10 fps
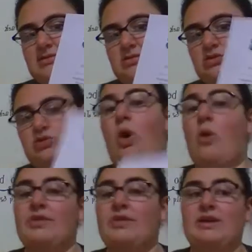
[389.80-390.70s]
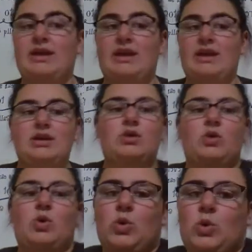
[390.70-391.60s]
You only need
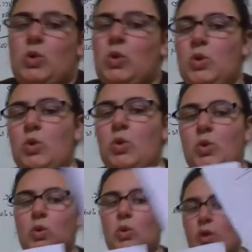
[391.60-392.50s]
one of